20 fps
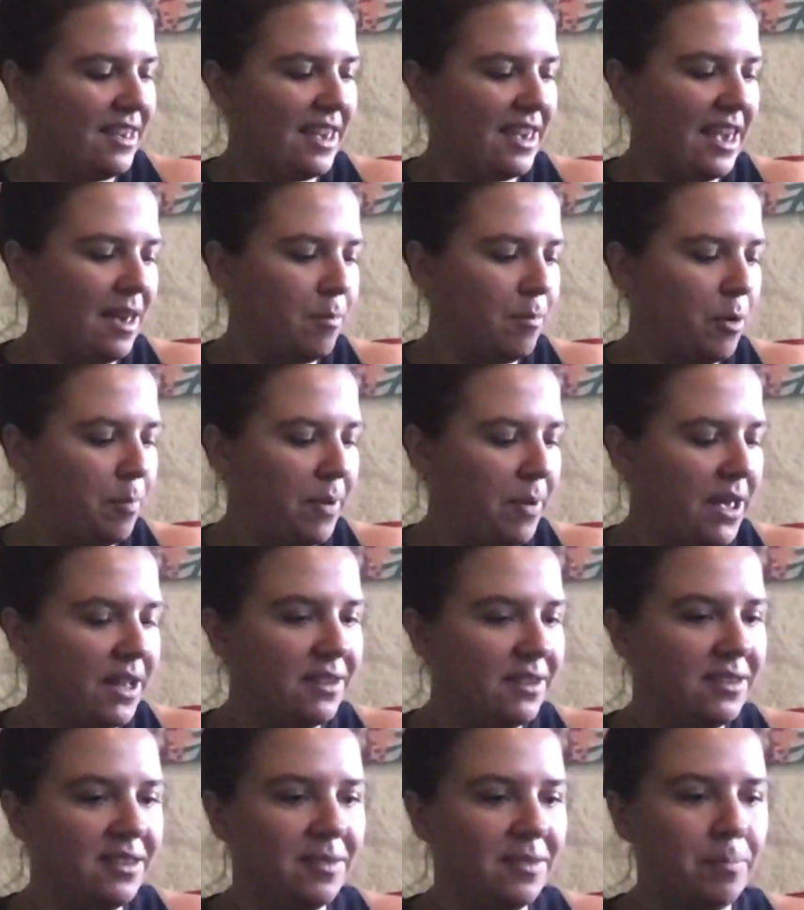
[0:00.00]
camo
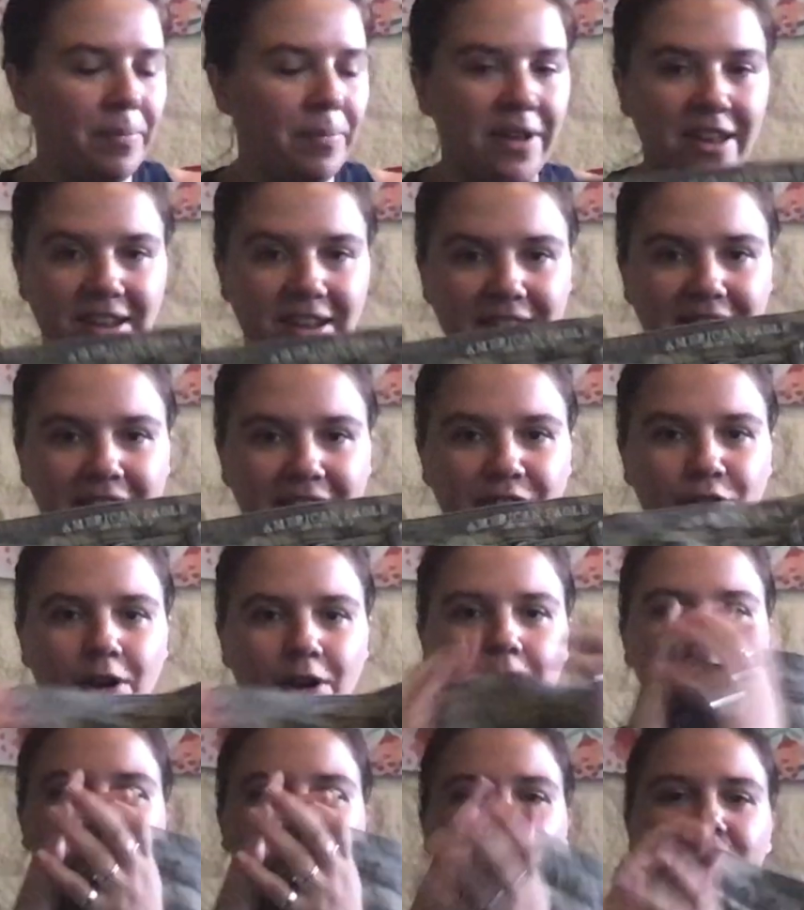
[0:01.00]
pants, but these are
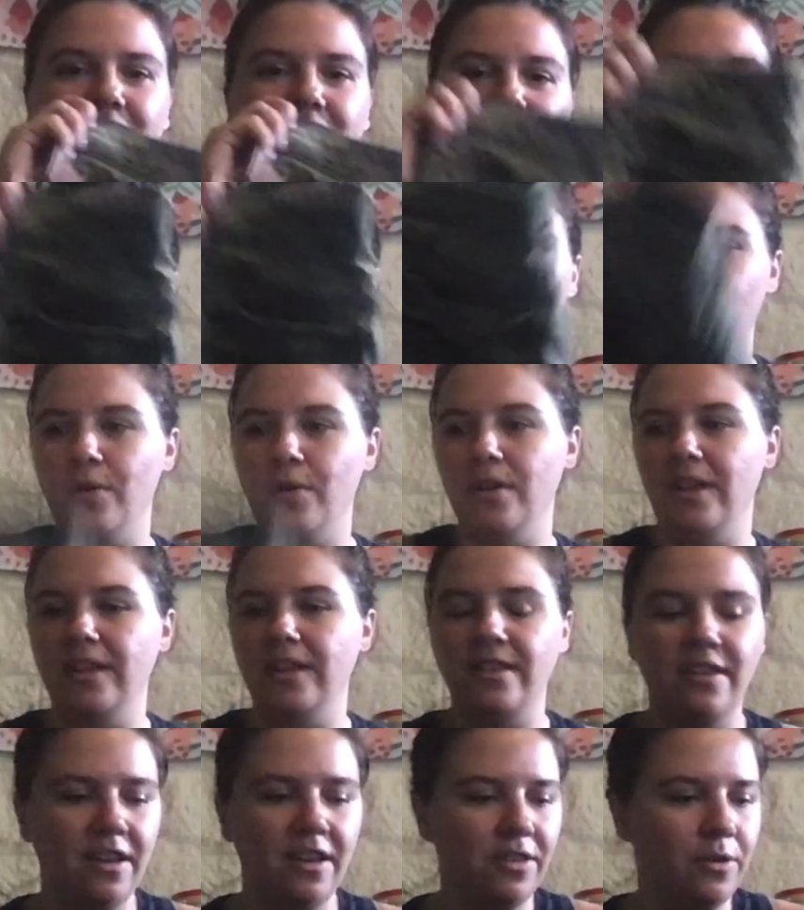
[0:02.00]
also a size 4 like
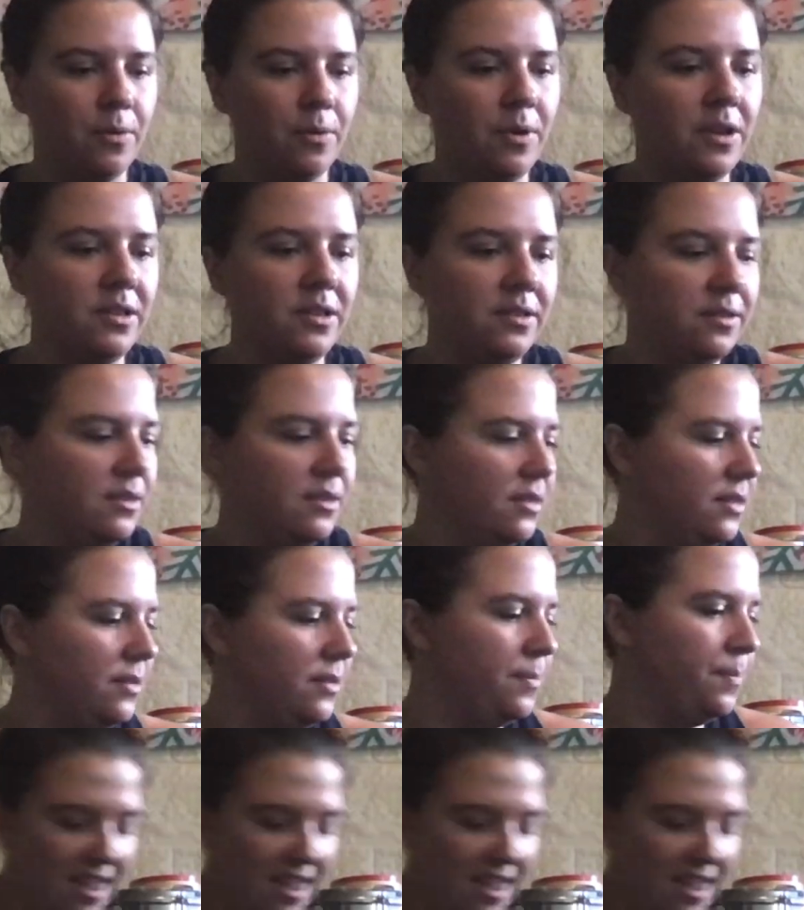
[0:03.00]
the other ones.